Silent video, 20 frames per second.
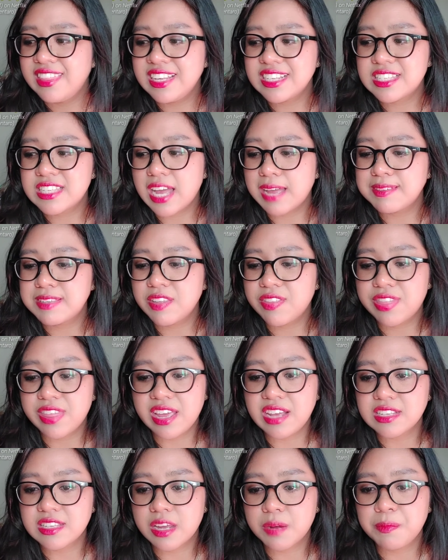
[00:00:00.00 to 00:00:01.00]
These types of
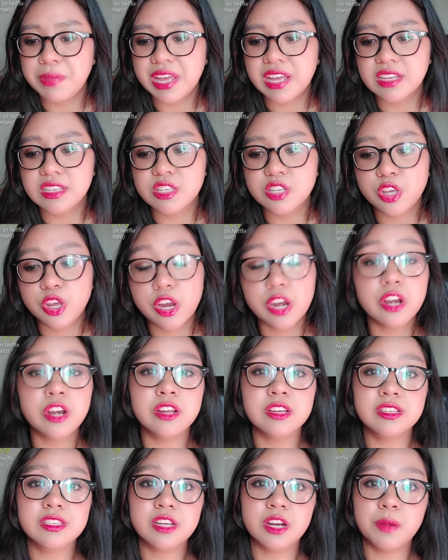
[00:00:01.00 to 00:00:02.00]
things that make us
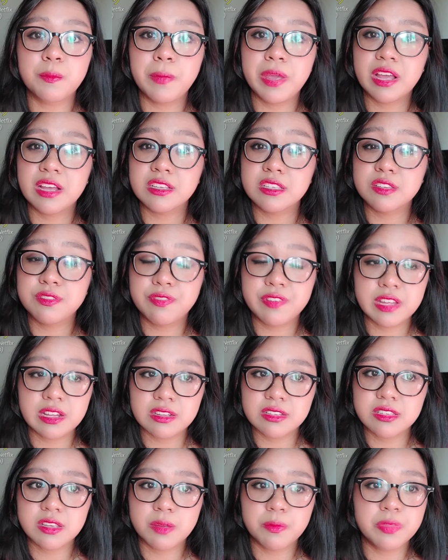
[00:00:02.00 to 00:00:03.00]
curious or make us
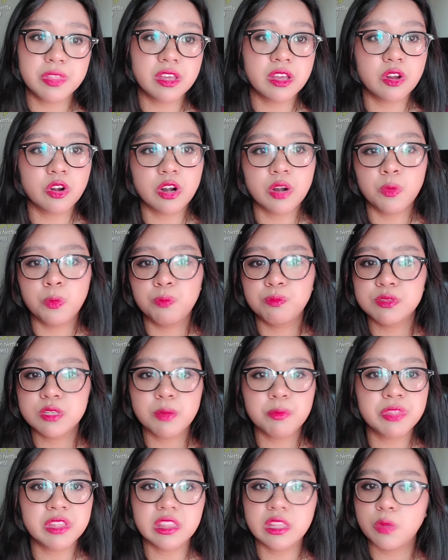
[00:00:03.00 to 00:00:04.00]
feel something or
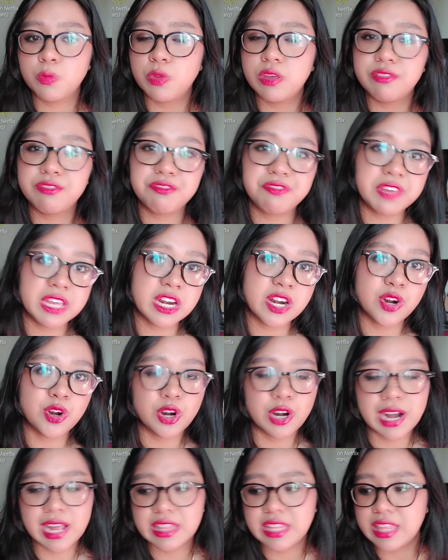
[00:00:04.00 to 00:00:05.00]
something that we
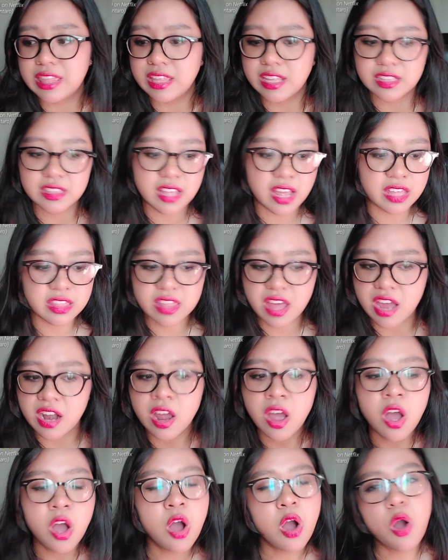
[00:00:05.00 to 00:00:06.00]
fear or anything like
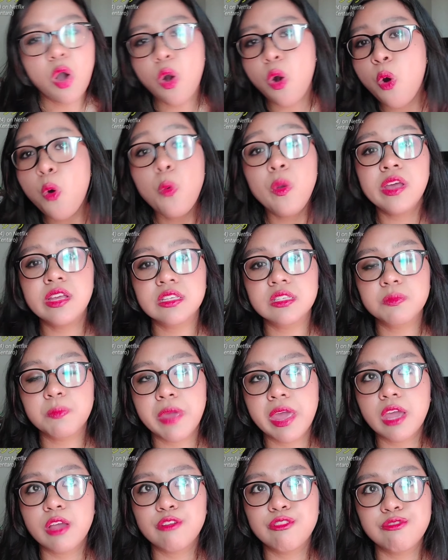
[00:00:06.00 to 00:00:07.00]
that always
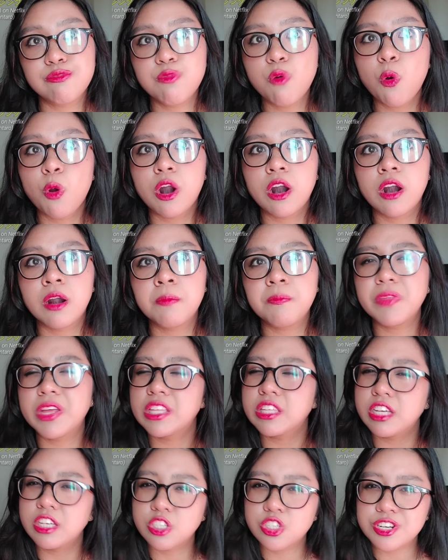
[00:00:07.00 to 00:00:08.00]
make for
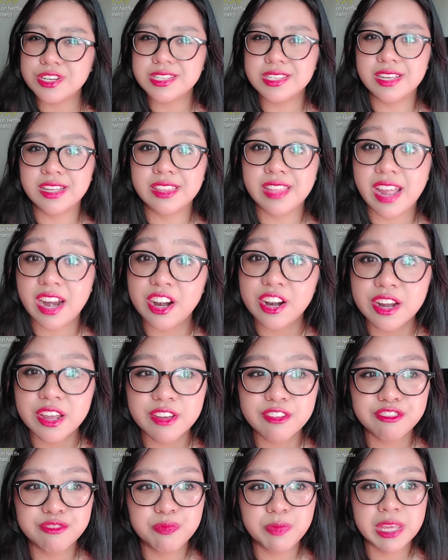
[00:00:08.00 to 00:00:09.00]
an interesting
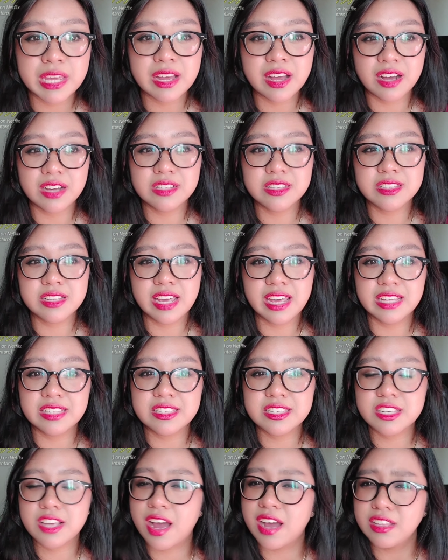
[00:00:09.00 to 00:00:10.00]
narrative because
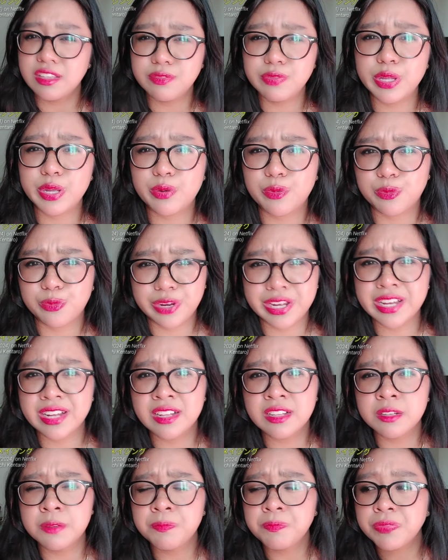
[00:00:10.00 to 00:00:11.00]
it's kind of like
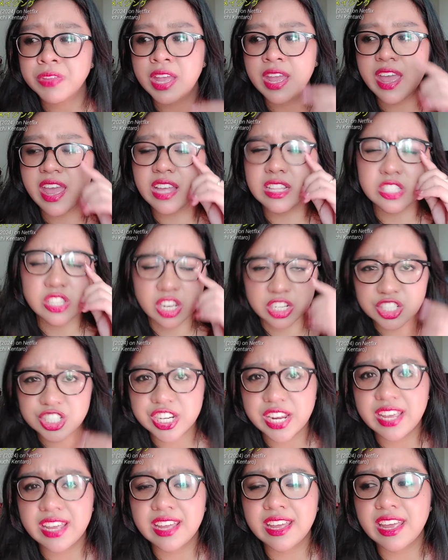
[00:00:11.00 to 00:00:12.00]
real and
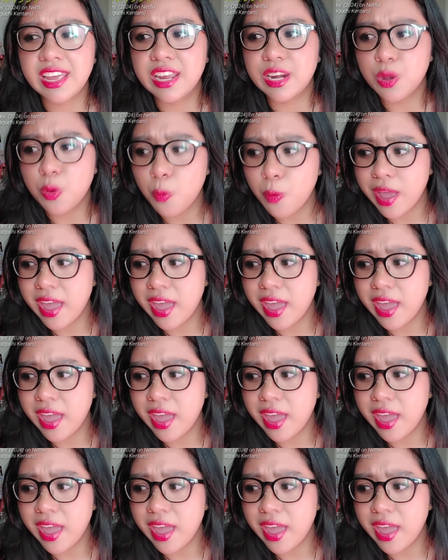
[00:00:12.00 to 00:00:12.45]
touching in a